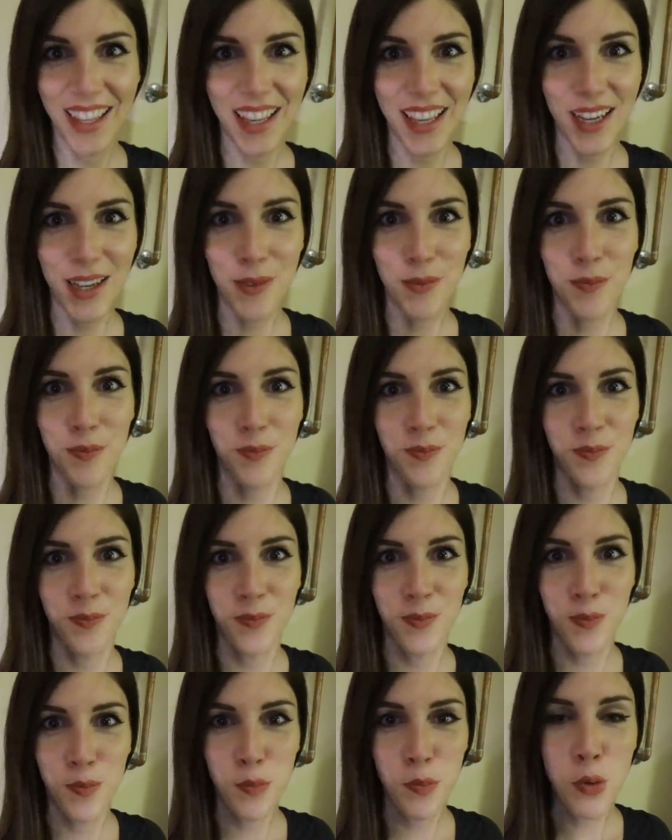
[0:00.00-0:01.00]
Yep
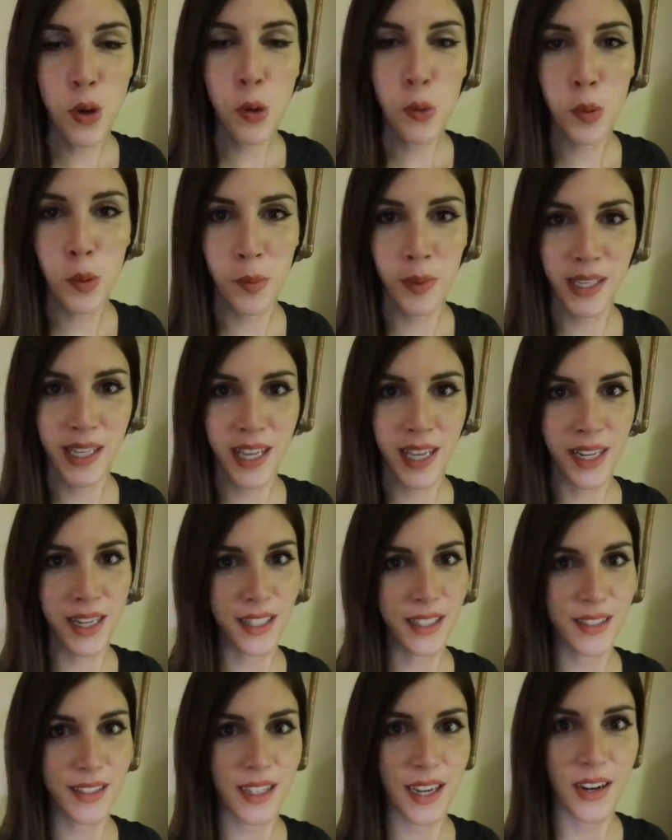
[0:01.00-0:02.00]
mobile
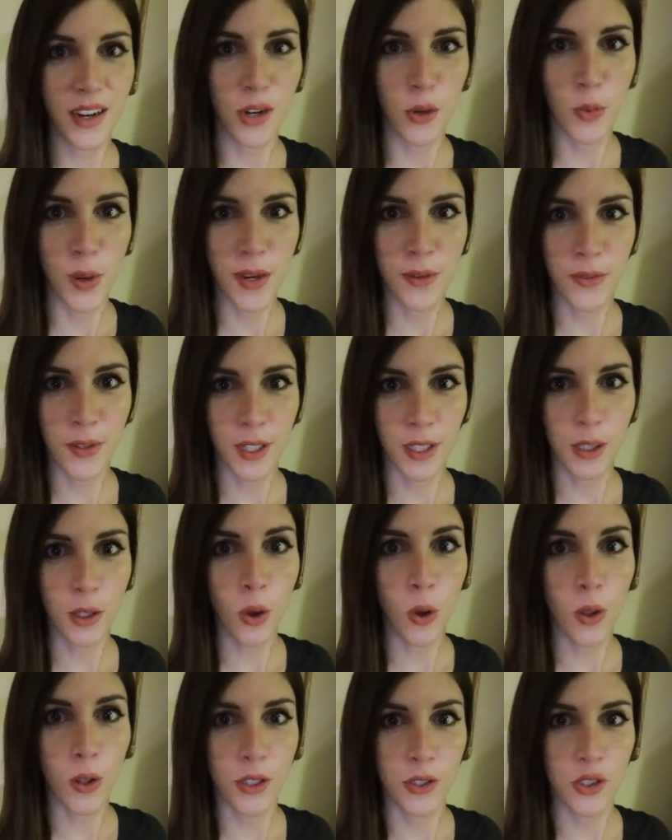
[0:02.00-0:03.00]
mechanic Sarah went for the
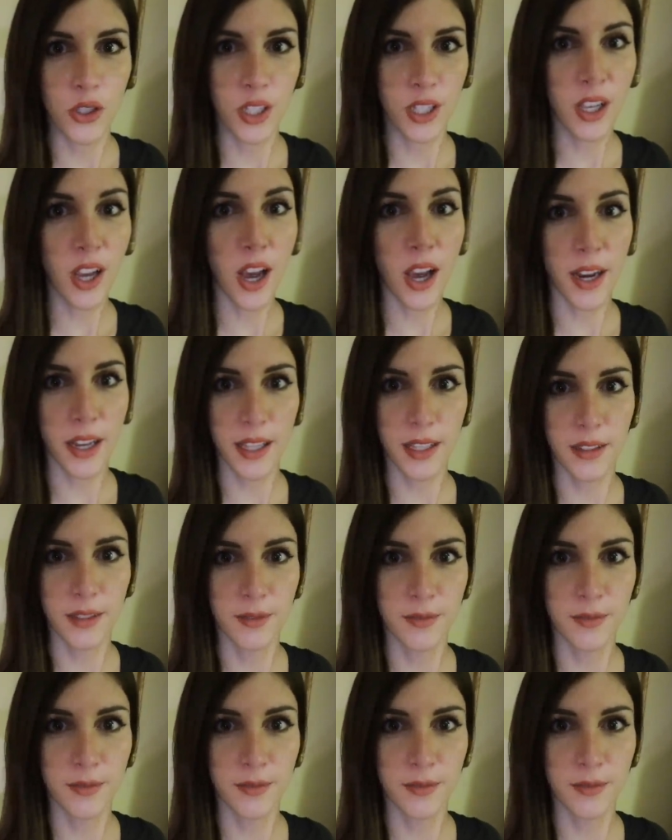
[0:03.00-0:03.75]
goal and she got it.